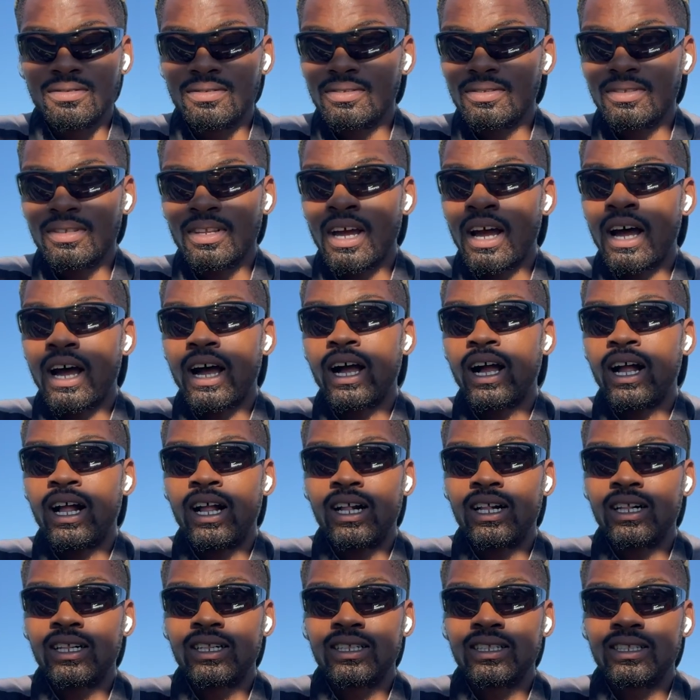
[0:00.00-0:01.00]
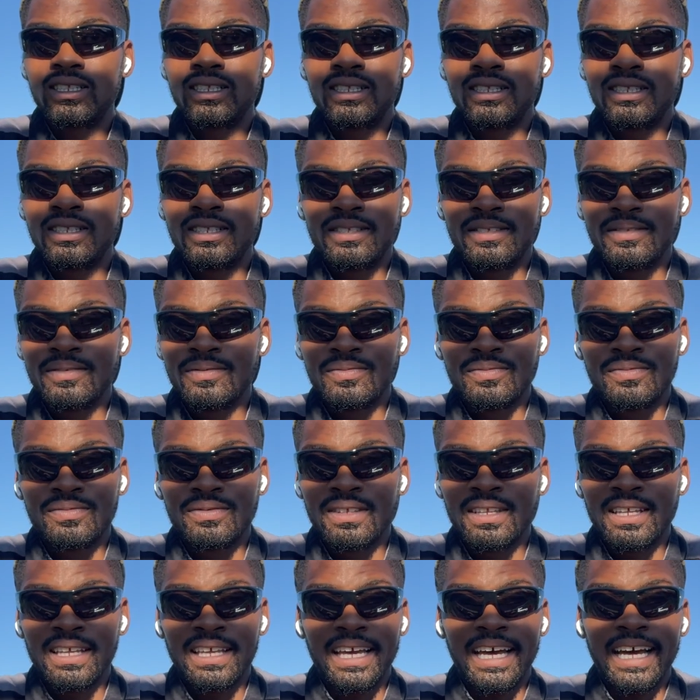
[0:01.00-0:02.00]
Nah.
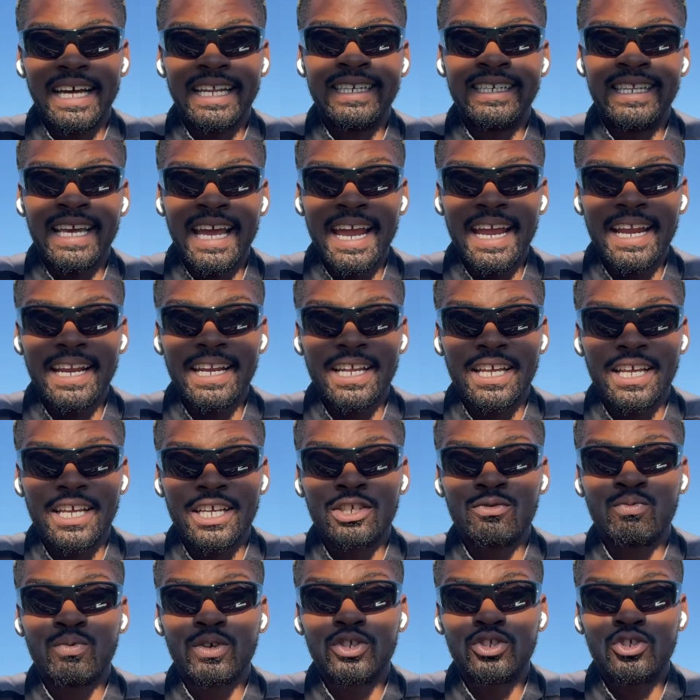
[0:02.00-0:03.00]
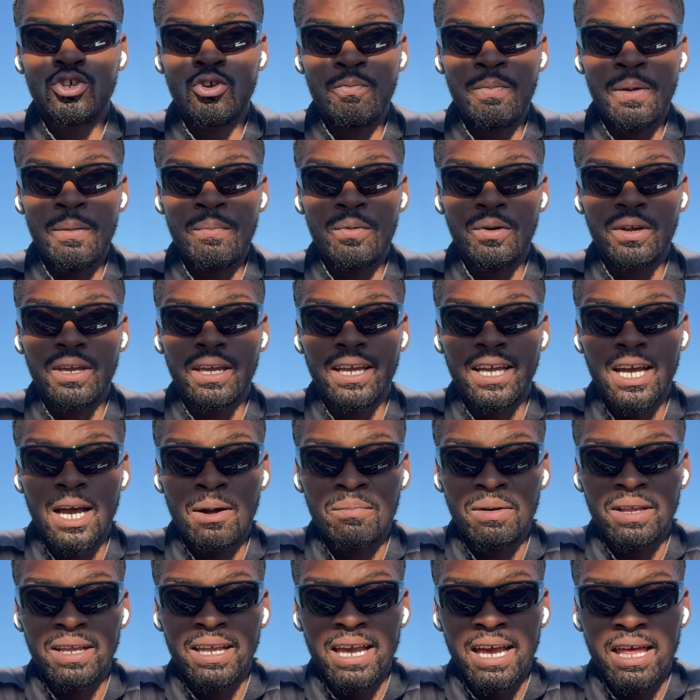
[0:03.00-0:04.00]
A date is where two people can come
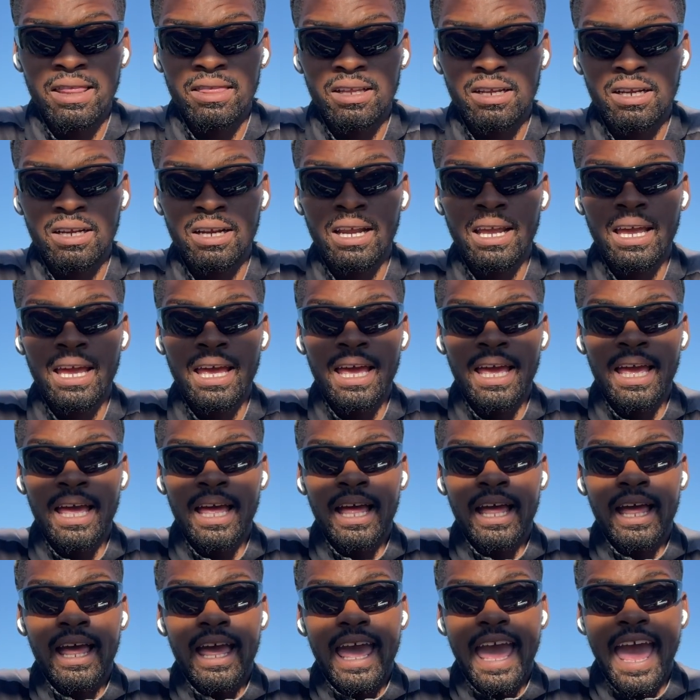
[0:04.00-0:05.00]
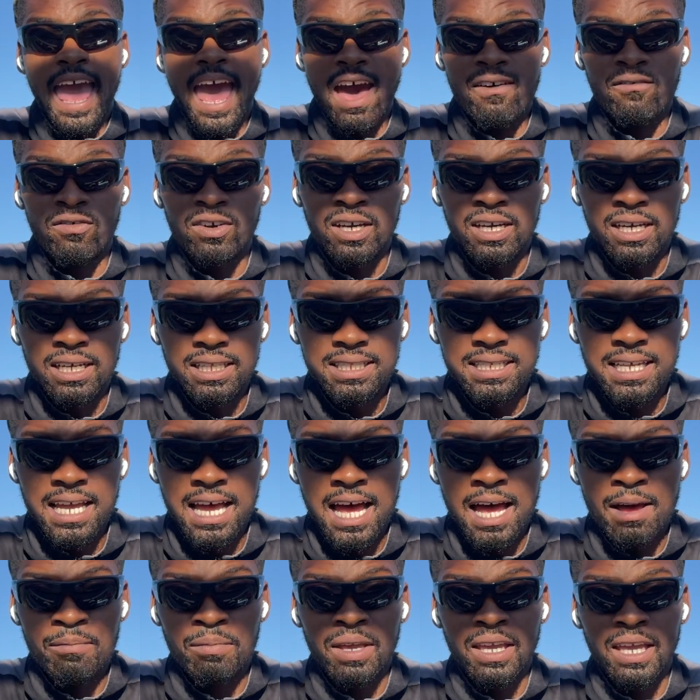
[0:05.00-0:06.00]
together, have a good
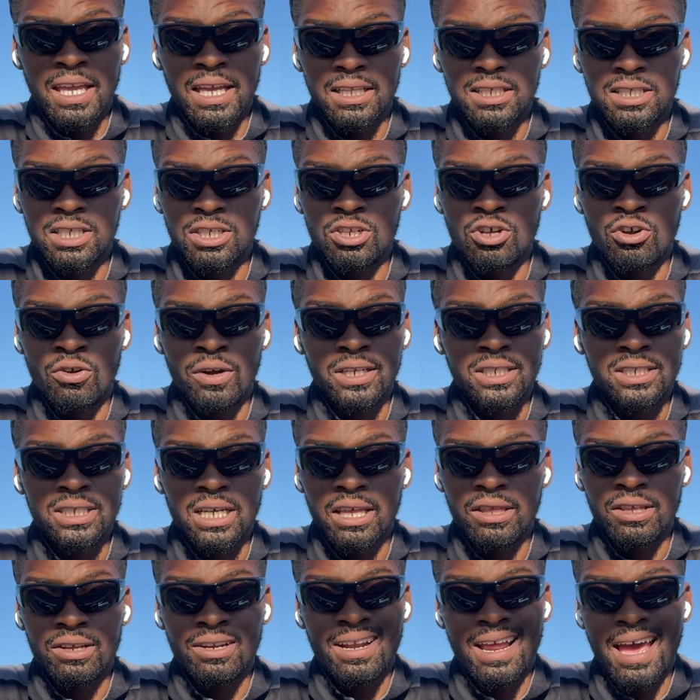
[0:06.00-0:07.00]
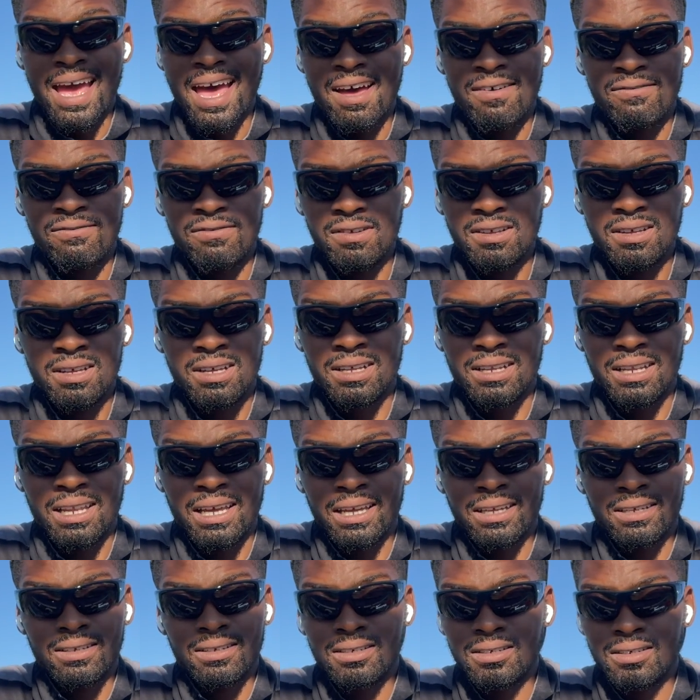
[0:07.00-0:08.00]
time, and get to know each other and have fun.
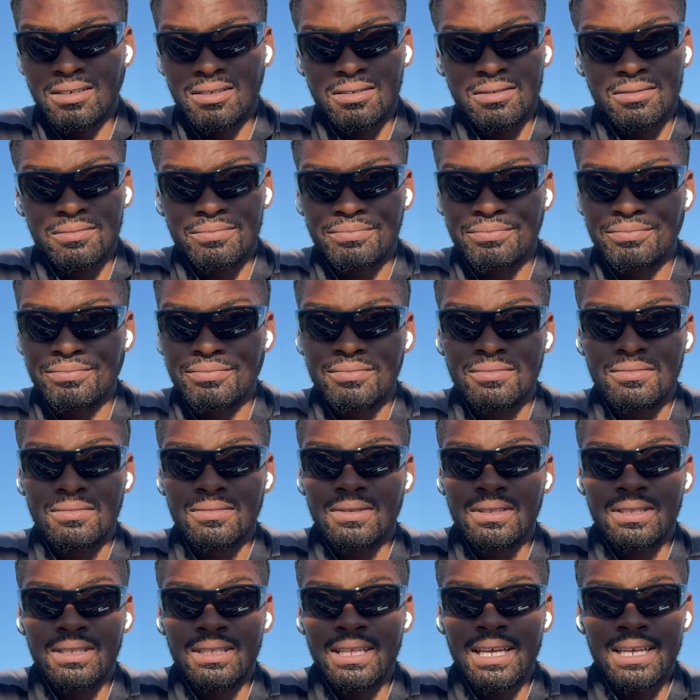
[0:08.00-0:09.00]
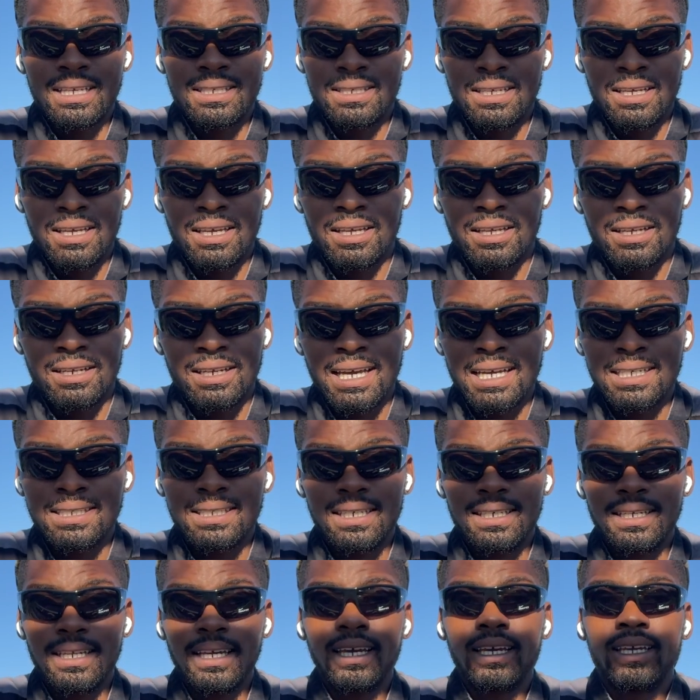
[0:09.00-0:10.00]
Like, that's it. That's a
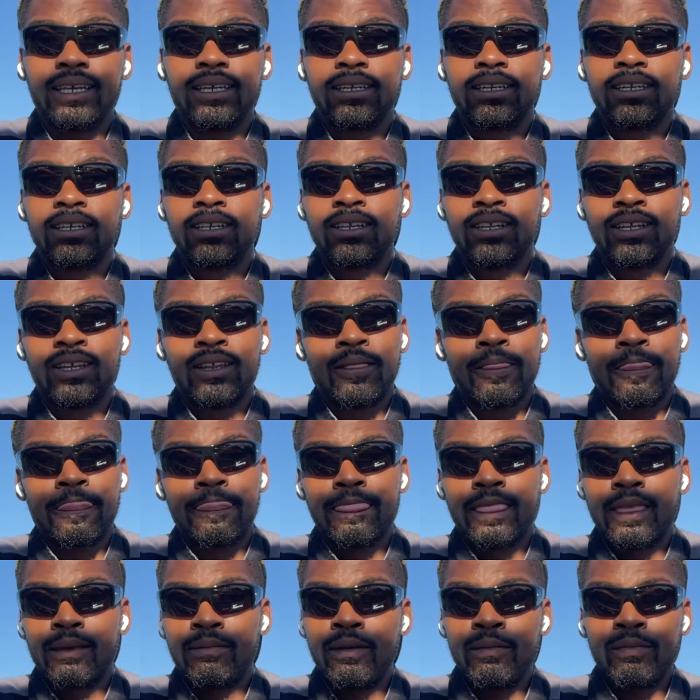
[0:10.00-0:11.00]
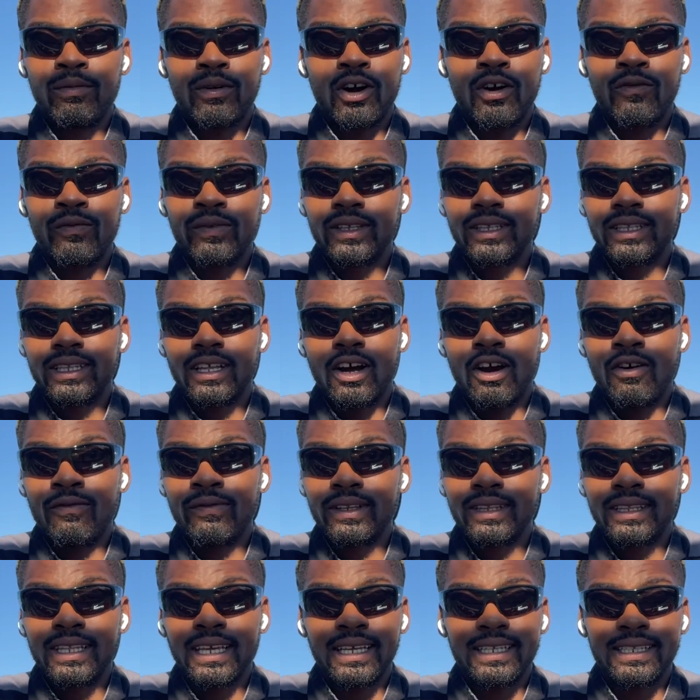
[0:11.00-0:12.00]
date. People
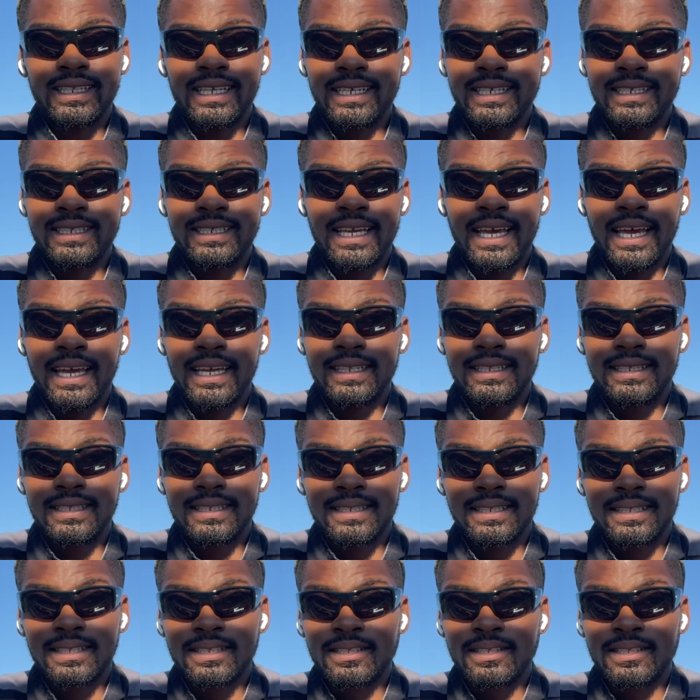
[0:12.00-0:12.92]
overthink these dates.